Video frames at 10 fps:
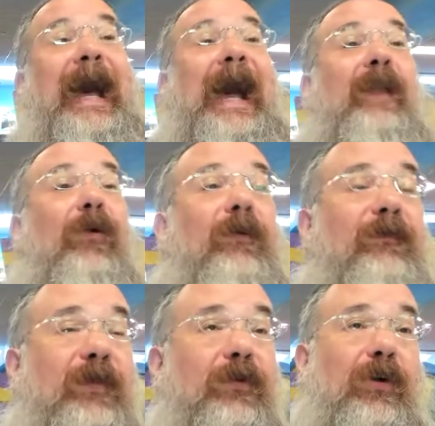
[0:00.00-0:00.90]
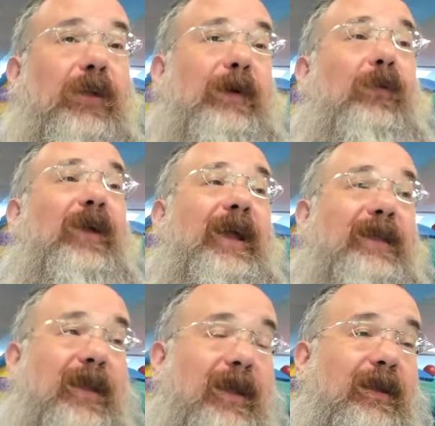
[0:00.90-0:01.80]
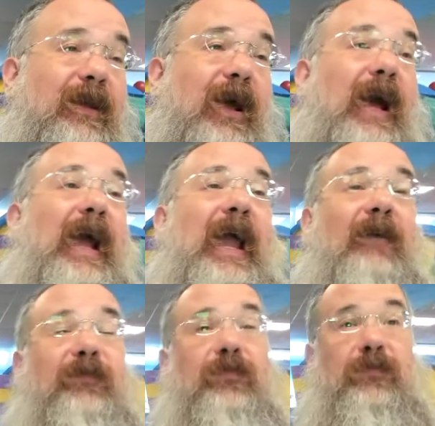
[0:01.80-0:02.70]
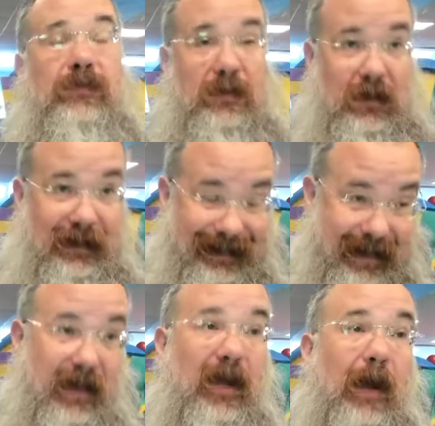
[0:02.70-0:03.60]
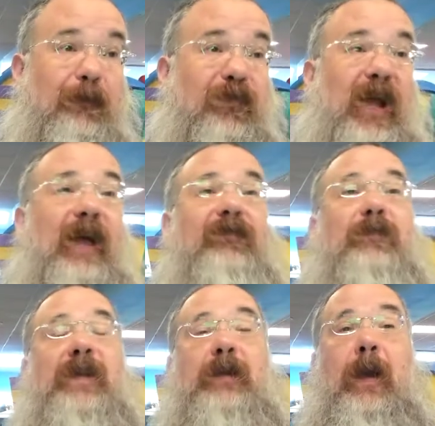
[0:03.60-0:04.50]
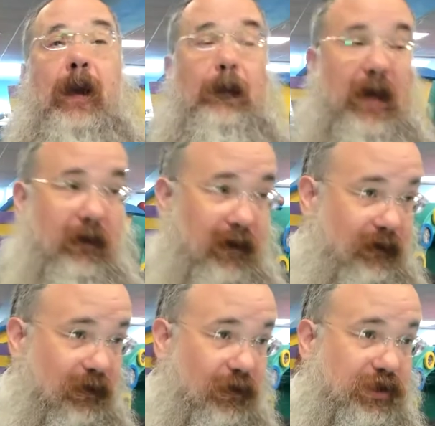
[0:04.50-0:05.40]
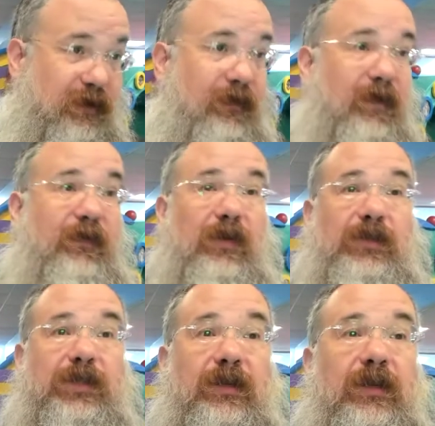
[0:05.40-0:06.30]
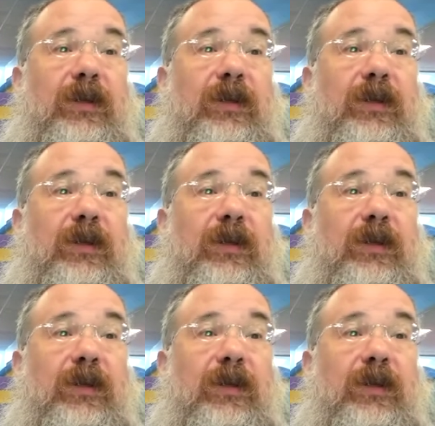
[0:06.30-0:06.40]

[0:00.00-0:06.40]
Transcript: I don't feel good about what I did. I have to clean it up. I have to make a better resolution for the future.